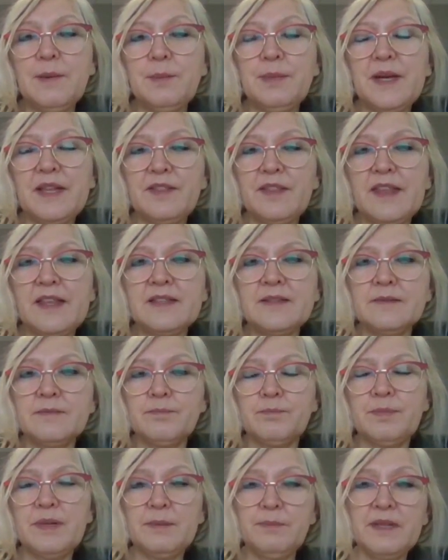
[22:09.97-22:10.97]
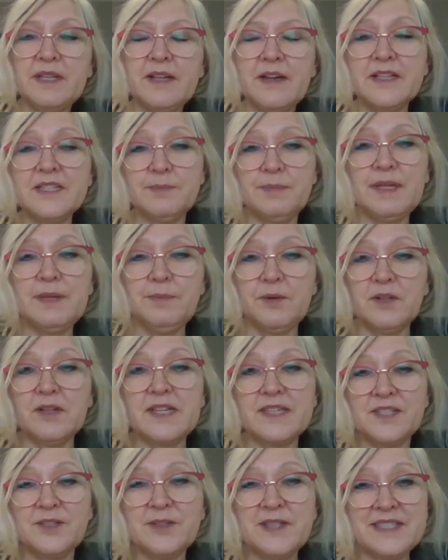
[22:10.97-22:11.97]
But then because people,
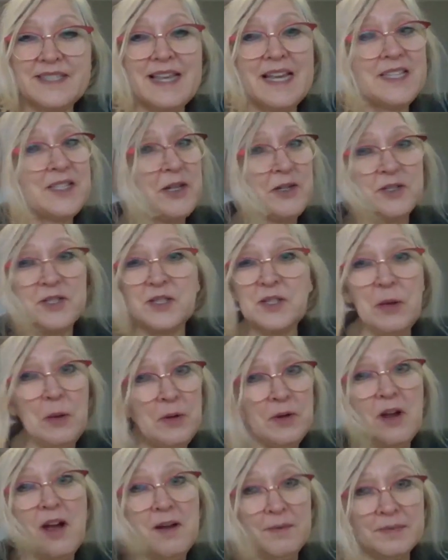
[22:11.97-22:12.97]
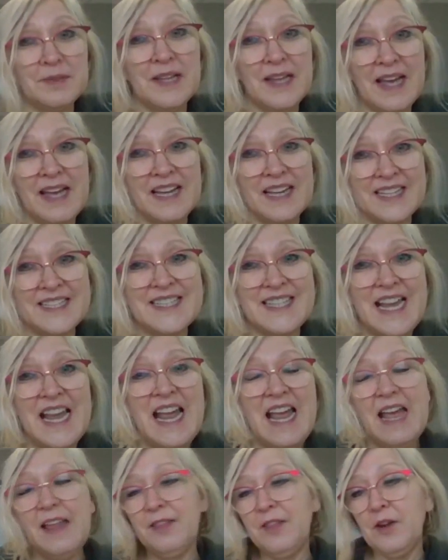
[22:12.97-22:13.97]
as Susan says, are so complex,
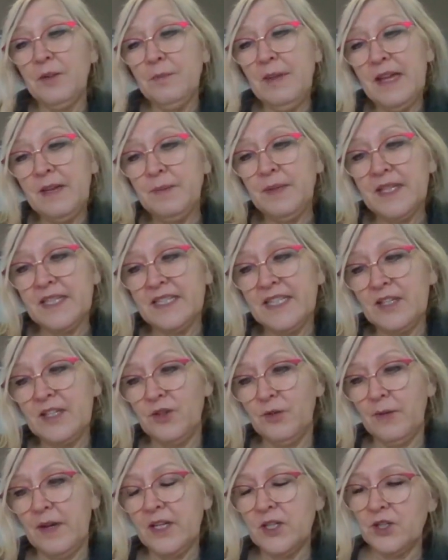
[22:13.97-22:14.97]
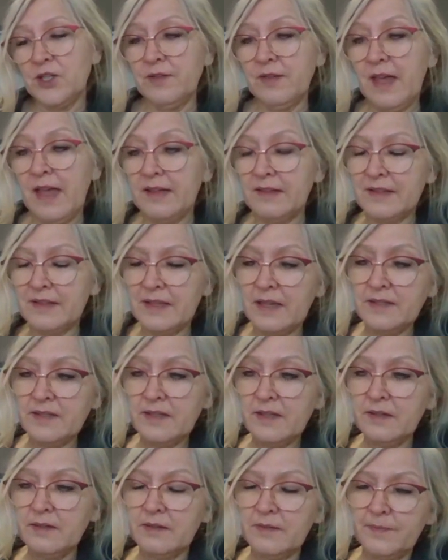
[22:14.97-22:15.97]
there may be a situation that
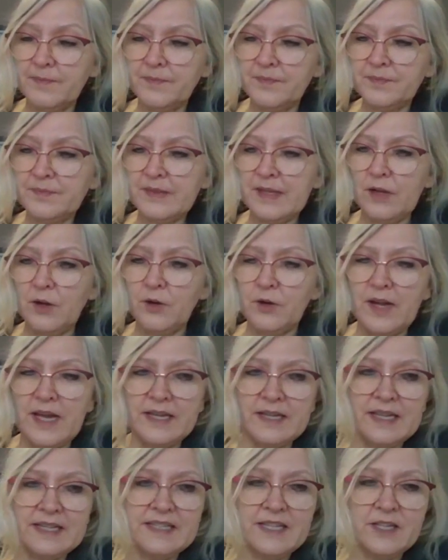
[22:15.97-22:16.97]
doesn't, or an